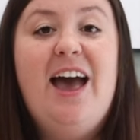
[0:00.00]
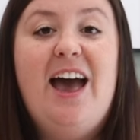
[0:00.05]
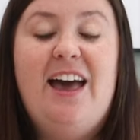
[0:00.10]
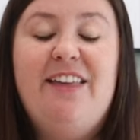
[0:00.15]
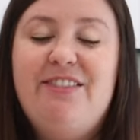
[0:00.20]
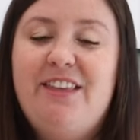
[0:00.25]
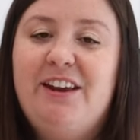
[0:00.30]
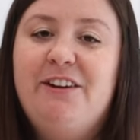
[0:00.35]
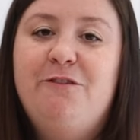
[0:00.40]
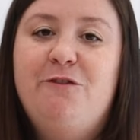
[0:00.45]

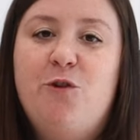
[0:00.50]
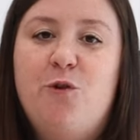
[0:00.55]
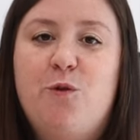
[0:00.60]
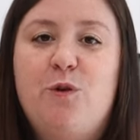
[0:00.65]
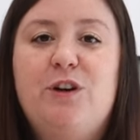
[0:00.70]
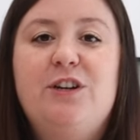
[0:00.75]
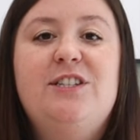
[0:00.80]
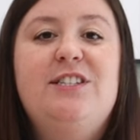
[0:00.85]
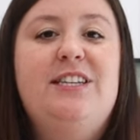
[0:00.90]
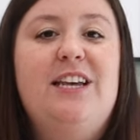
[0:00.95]
And then of
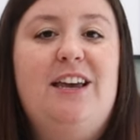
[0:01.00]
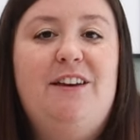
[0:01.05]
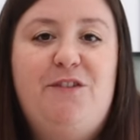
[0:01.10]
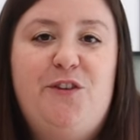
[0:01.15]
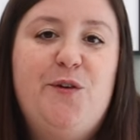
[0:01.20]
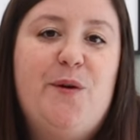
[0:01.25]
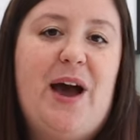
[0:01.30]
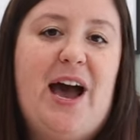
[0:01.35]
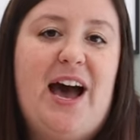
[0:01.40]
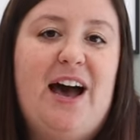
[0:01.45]
course, if
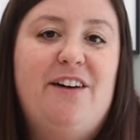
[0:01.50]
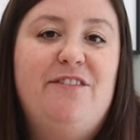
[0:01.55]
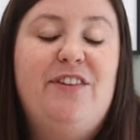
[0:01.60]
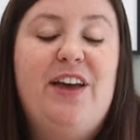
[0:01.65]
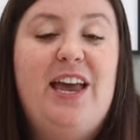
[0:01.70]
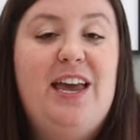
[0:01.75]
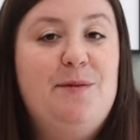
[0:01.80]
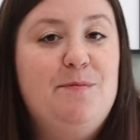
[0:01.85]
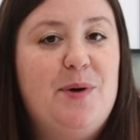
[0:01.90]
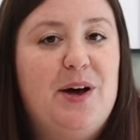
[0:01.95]
you have
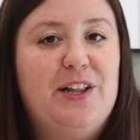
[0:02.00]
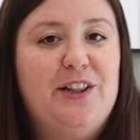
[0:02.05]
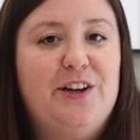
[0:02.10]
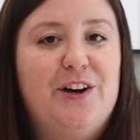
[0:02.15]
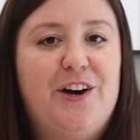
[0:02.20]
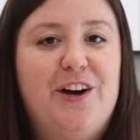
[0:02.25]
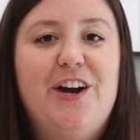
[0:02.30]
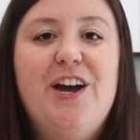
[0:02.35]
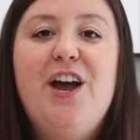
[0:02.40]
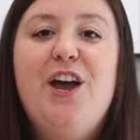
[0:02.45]
a
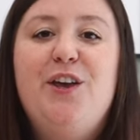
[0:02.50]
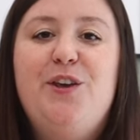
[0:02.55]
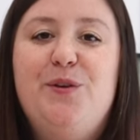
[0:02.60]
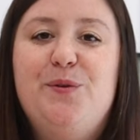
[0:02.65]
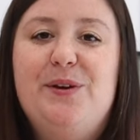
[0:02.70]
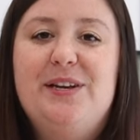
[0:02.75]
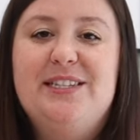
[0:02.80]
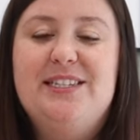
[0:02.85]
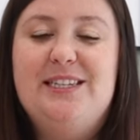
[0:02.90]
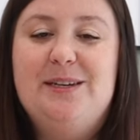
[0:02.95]
butler, you
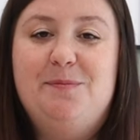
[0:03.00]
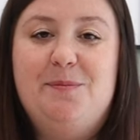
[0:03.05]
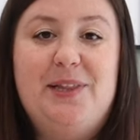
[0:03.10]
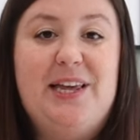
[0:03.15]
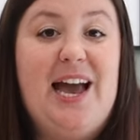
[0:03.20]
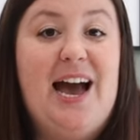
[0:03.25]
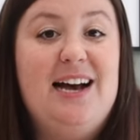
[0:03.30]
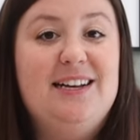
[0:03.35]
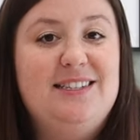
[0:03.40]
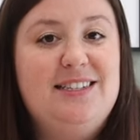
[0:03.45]
can
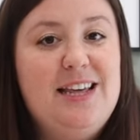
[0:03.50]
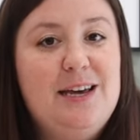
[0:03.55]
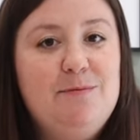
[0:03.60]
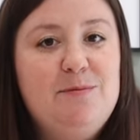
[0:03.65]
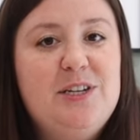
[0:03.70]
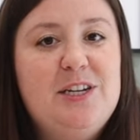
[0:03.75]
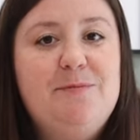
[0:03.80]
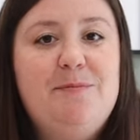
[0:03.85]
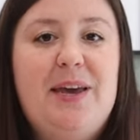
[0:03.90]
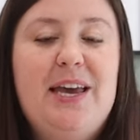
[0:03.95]
simply ask
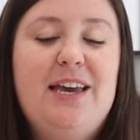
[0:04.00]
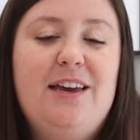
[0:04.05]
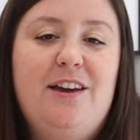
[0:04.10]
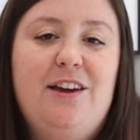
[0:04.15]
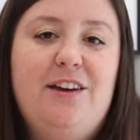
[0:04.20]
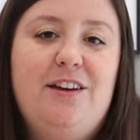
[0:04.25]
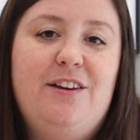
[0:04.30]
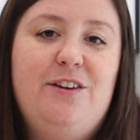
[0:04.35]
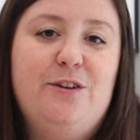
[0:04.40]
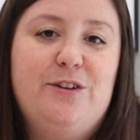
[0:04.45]
them to make
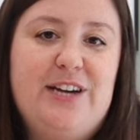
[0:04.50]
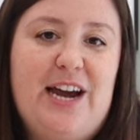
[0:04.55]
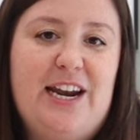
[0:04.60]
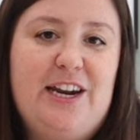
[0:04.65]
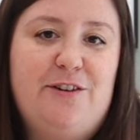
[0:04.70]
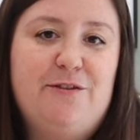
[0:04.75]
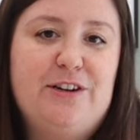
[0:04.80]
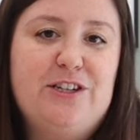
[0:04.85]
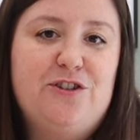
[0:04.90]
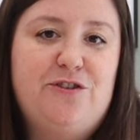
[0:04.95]
your
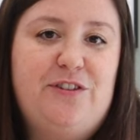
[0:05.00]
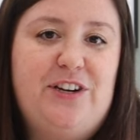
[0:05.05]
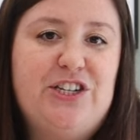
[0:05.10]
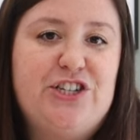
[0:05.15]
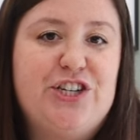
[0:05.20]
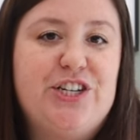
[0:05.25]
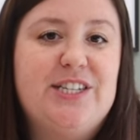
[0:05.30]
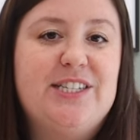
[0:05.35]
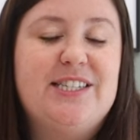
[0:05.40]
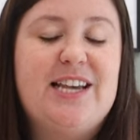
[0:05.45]
dining
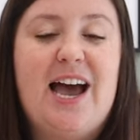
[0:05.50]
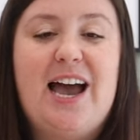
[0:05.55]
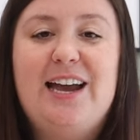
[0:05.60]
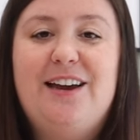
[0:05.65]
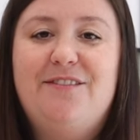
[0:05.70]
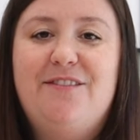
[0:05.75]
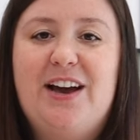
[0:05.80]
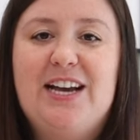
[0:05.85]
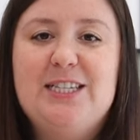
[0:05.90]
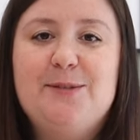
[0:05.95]
reservations. I
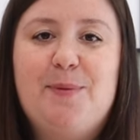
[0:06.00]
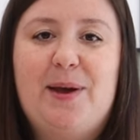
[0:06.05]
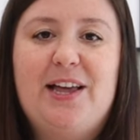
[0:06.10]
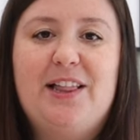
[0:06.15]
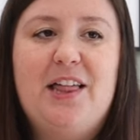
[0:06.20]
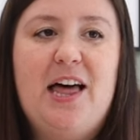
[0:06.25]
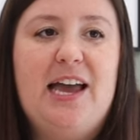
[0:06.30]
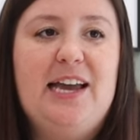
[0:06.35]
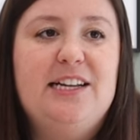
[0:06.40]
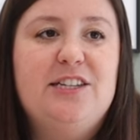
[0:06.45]
advise my
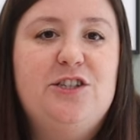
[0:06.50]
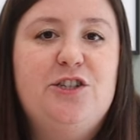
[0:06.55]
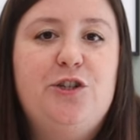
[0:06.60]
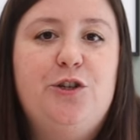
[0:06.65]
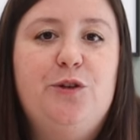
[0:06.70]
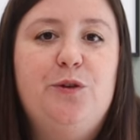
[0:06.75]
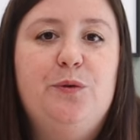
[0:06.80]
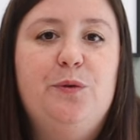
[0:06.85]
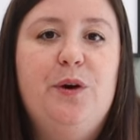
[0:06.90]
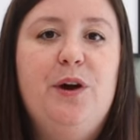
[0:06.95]
clients
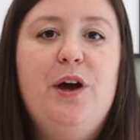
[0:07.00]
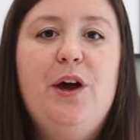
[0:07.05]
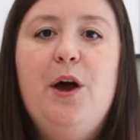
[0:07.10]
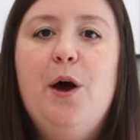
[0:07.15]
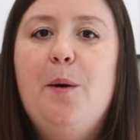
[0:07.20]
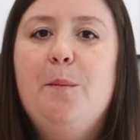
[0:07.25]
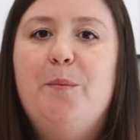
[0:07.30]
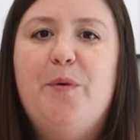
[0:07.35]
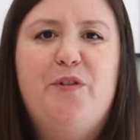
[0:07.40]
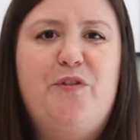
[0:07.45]
to
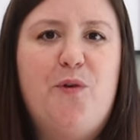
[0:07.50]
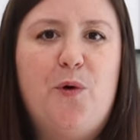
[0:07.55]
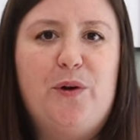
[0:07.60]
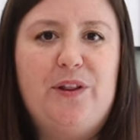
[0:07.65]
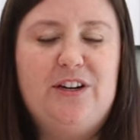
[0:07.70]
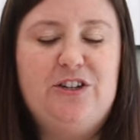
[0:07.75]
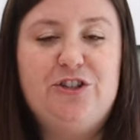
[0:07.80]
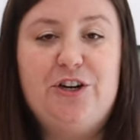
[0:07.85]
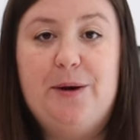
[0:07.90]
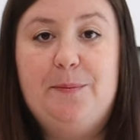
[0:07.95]
before
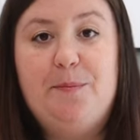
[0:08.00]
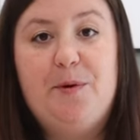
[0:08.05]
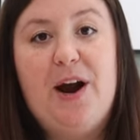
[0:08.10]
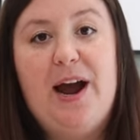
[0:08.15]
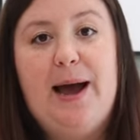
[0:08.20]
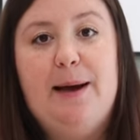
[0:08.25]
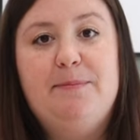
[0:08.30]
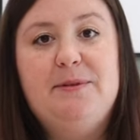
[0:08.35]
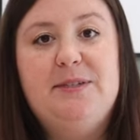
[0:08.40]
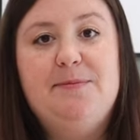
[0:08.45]
the trip
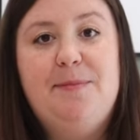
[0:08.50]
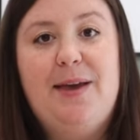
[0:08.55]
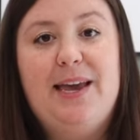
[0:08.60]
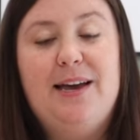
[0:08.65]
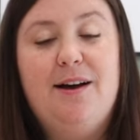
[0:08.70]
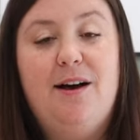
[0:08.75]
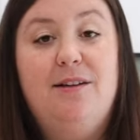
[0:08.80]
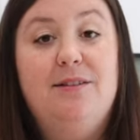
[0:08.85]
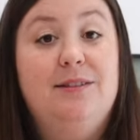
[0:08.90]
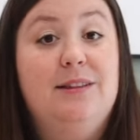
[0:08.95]
perhaps make a